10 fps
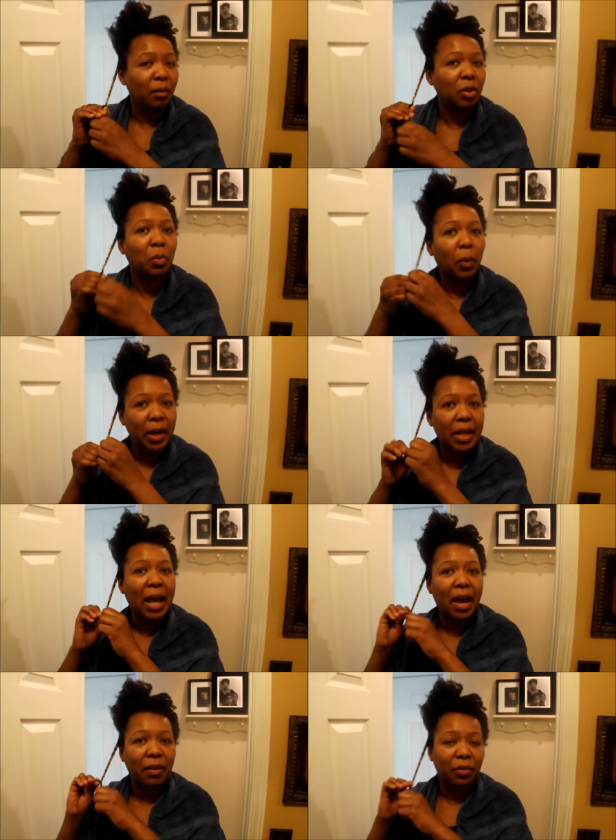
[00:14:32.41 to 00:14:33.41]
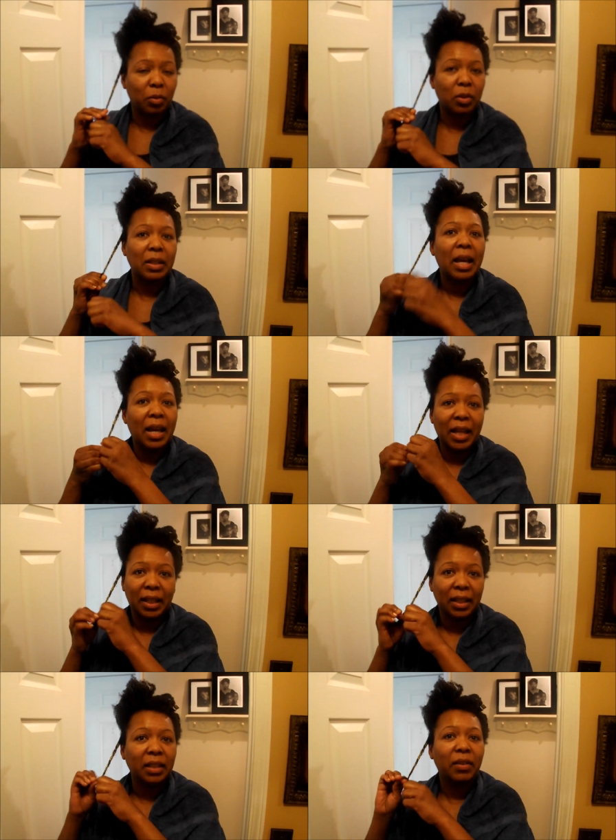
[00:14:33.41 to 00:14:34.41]
spray it afterwards and
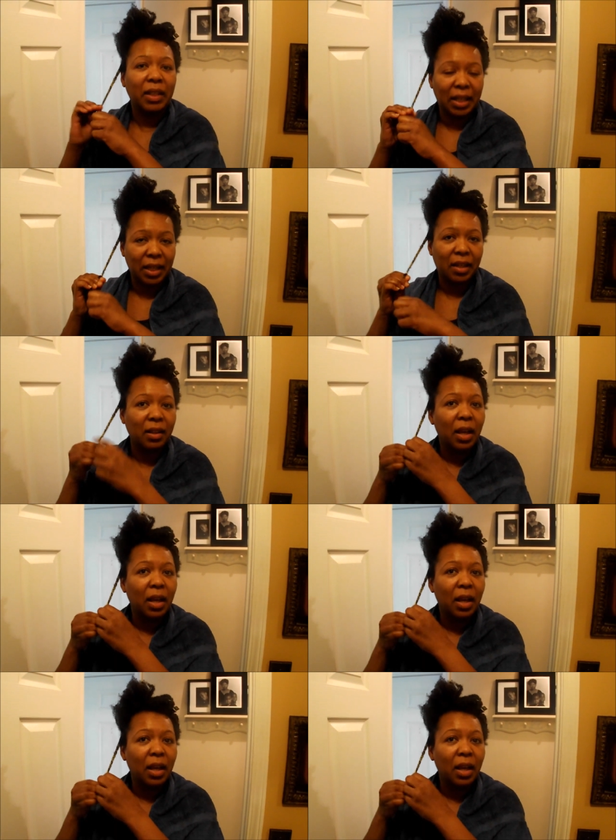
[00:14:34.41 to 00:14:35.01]
leave it in.